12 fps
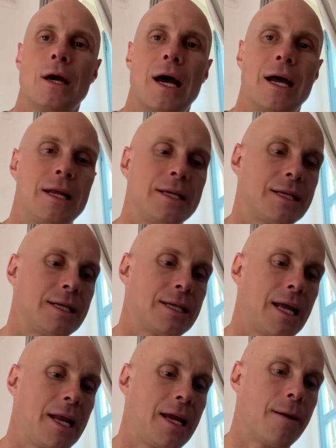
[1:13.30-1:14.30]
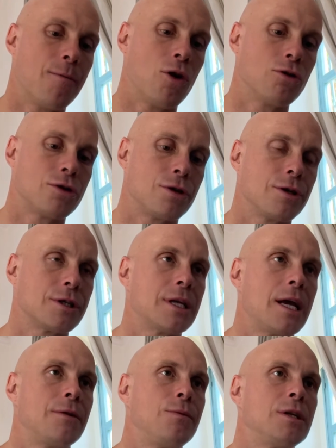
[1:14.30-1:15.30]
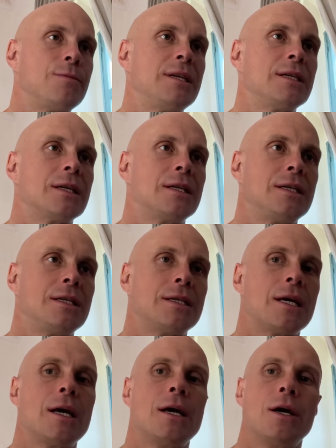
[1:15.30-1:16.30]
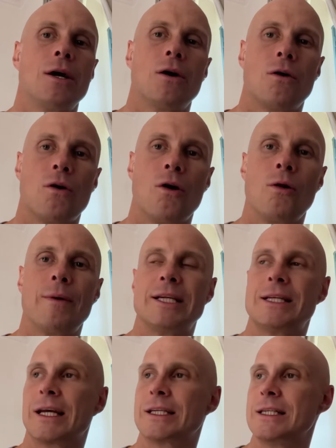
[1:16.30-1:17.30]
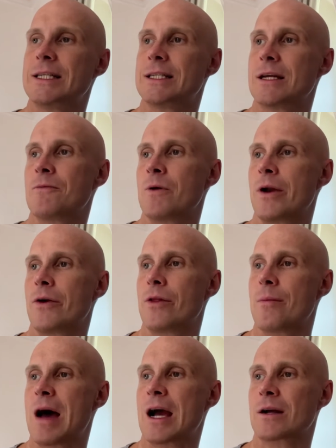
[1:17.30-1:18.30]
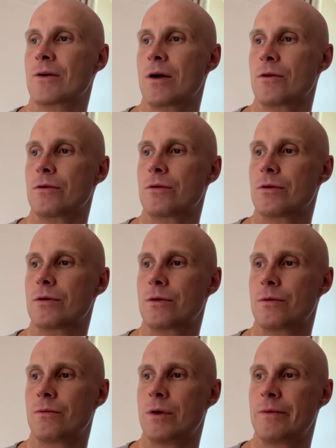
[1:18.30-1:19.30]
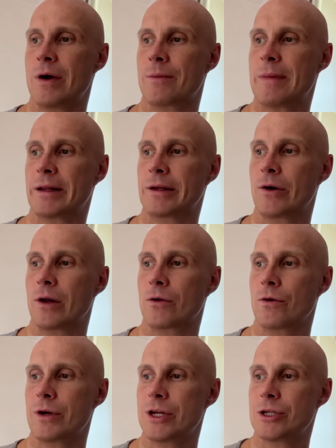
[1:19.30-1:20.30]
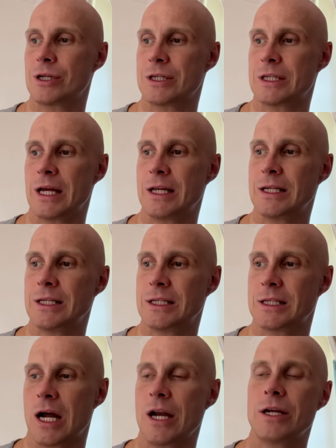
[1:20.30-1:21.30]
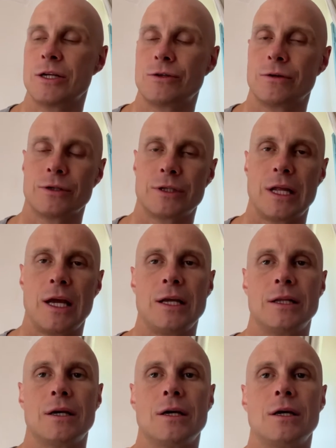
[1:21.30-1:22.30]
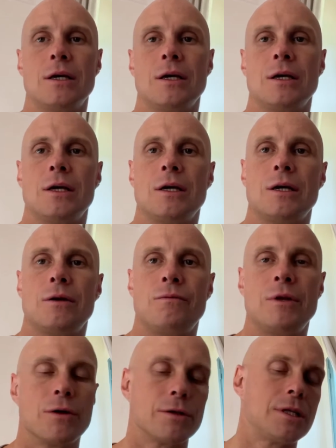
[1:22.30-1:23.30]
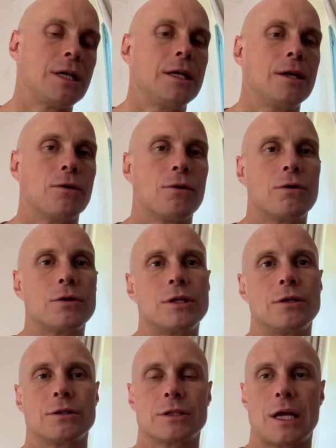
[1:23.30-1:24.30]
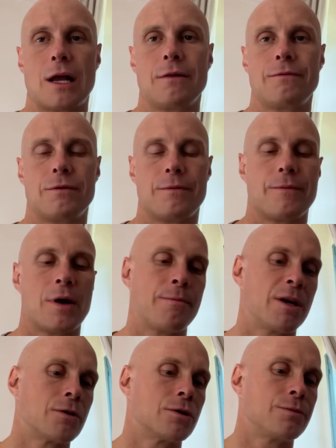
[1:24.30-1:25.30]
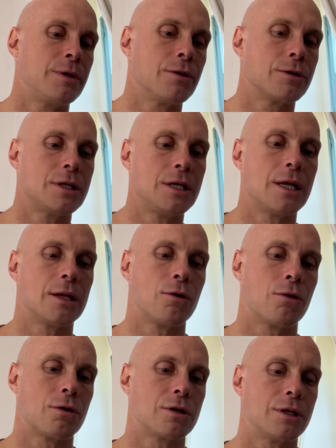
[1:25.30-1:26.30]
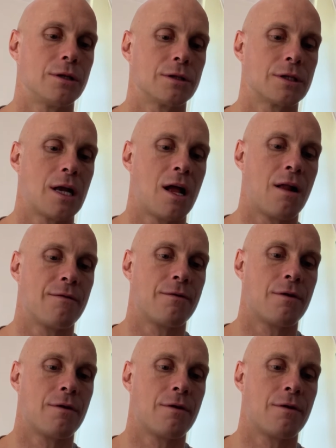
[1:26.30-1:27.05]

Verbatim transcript: and it's the steady emotional state, which means that it always exists somewhere in the background. When we are material condition state, this is unnatural state we don't see the original in ourselves, and because we don't see that original in ourselves,